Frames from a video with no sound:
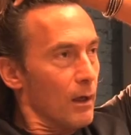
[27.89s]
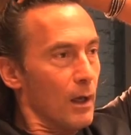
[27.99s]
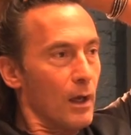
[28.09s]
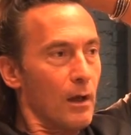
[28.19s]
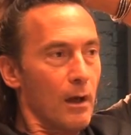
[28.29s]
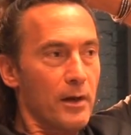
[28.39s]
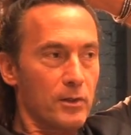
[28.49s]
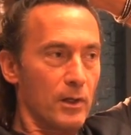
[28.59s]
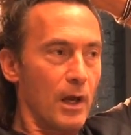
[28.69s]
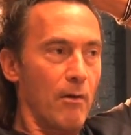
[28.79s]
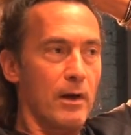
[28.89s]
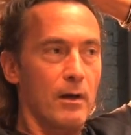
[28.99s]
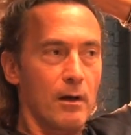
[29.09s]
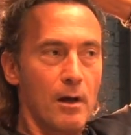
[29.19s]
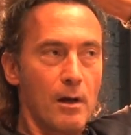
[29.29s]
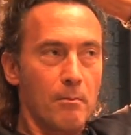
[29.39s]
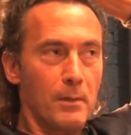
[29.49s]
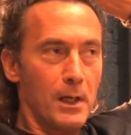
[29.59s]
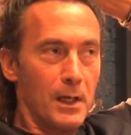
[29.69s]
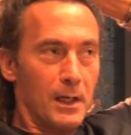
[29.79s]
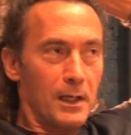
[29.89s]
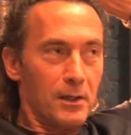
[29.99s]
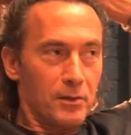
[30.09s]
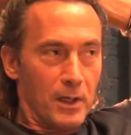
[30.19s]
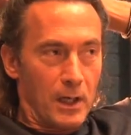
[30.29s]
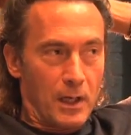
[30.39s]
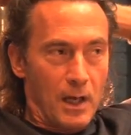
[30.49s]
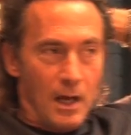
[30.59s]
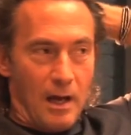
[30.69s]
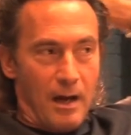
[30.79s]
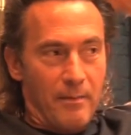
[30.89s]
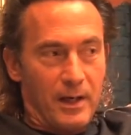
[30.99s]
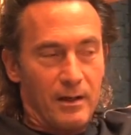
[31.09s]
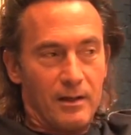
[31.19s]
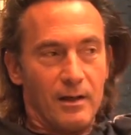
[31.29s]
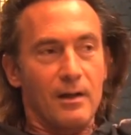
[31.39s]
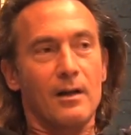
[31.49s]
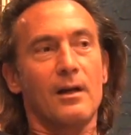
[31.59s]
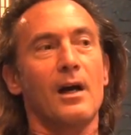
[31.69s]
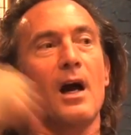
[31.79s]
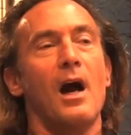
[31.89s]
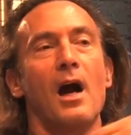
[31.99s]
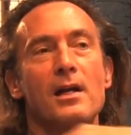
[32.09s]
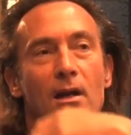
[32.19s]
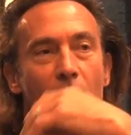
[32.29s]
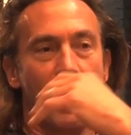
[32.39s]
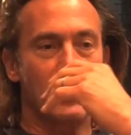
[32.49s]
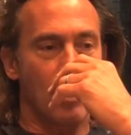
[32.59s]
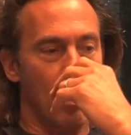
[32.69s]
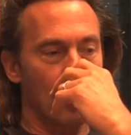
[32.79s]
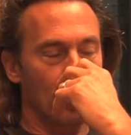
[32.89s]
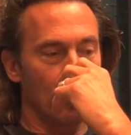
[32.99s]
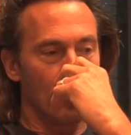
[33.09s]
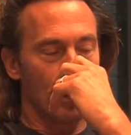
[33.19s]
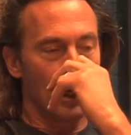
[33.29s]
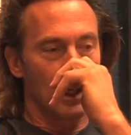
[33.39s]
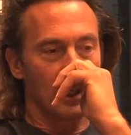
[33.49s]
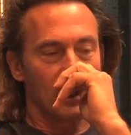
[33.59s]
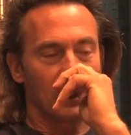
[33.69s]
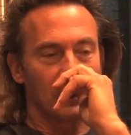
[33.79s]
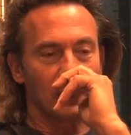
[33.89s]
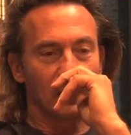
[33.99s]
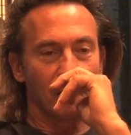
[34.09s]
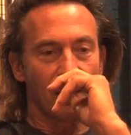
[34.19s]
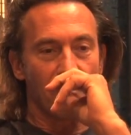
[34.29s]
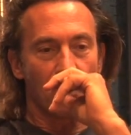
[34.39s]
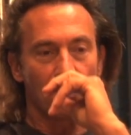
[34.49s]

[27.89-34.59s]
Yeah, here's a guy right here. Here's Danny. I mean, you know, I talk to the